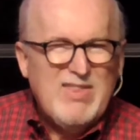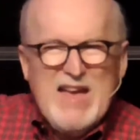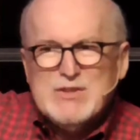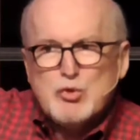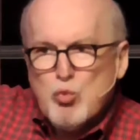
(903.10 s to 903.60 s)

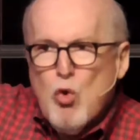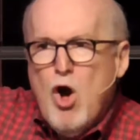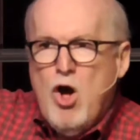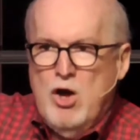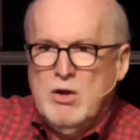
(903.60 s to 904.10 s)
that's
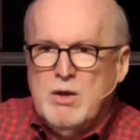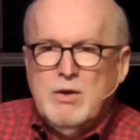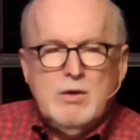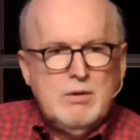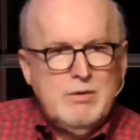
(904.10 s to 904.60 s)
wrong
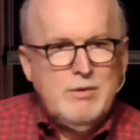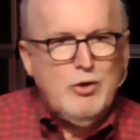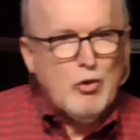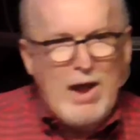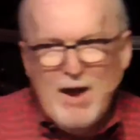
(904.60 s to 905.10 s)

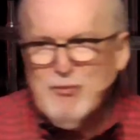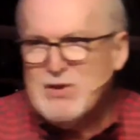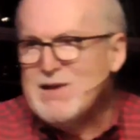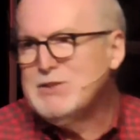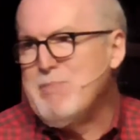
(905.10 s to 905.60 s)
Your life
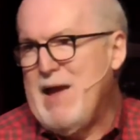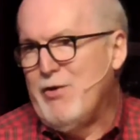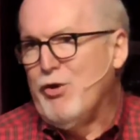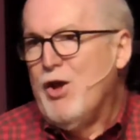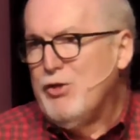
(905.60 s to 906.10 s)
does
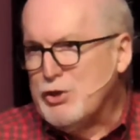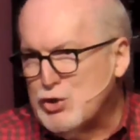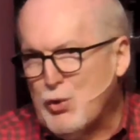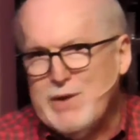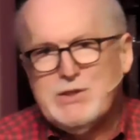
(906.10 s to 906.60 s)
matter. The
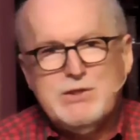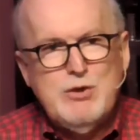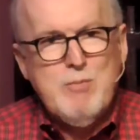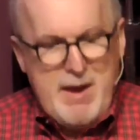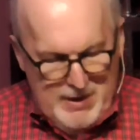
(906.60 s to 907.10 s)
choices
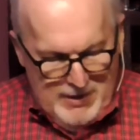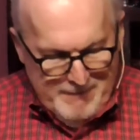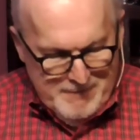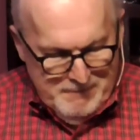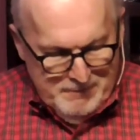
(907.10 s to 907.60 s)
you make
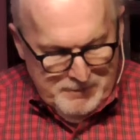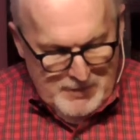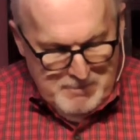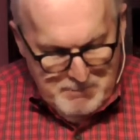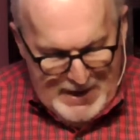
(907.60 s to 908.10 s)

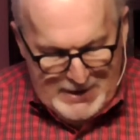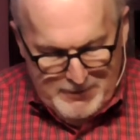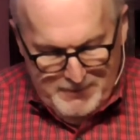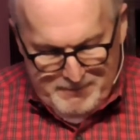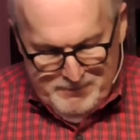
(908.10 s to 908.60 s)

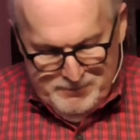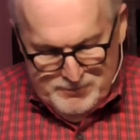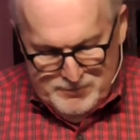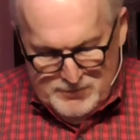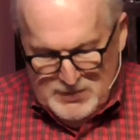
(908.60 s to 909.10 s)
matter.
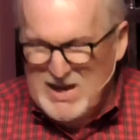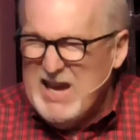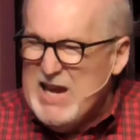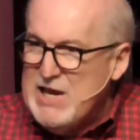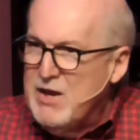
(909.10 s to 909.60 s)

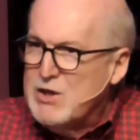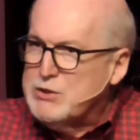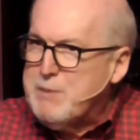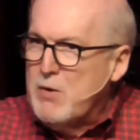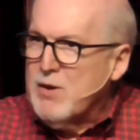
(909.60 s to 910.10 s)
He
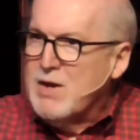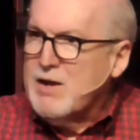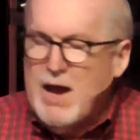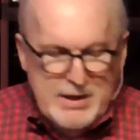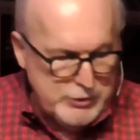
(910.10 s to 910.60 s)
spoke
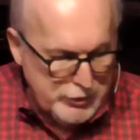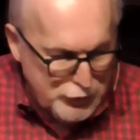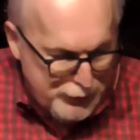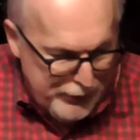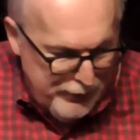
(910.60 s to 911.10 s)
God's
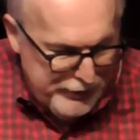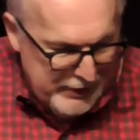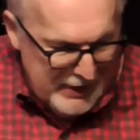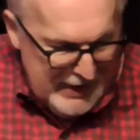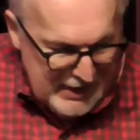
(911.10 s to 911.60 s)

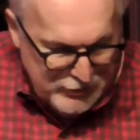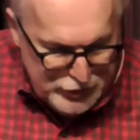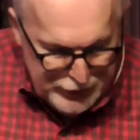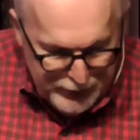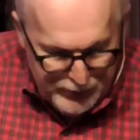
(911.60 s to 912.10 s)
truth
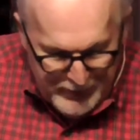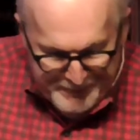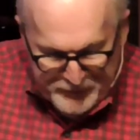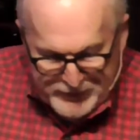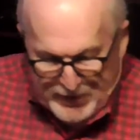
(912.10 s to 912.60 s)
into
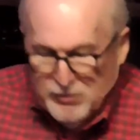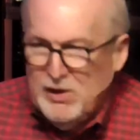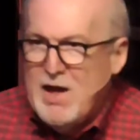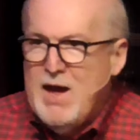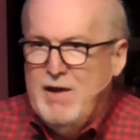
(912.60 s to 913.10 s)
their
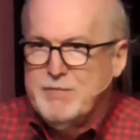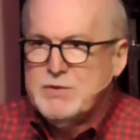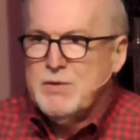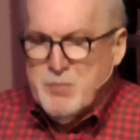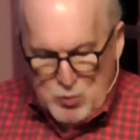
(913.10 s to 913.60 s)

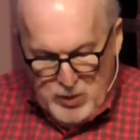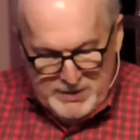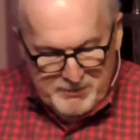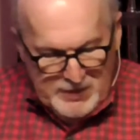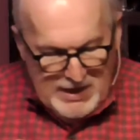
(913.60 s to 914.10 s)
lives
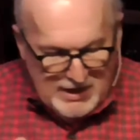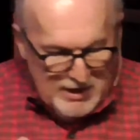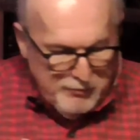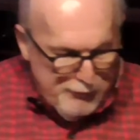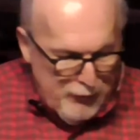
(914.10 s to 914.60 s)
when he
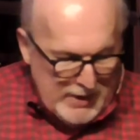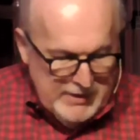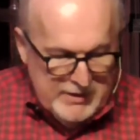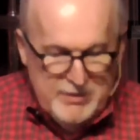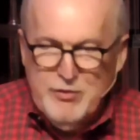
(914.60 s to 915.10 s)

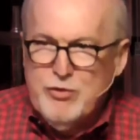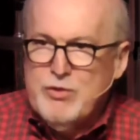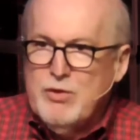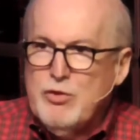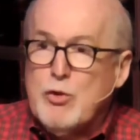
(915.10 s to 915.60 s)
confronted
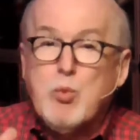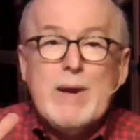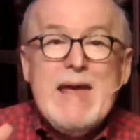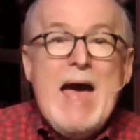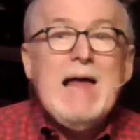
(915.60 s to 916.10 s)
the
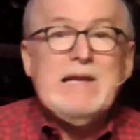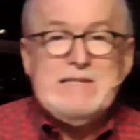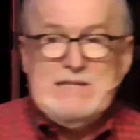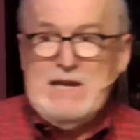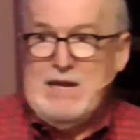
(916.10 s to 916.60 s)

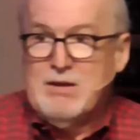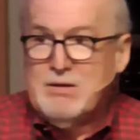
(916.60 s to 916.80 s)
reality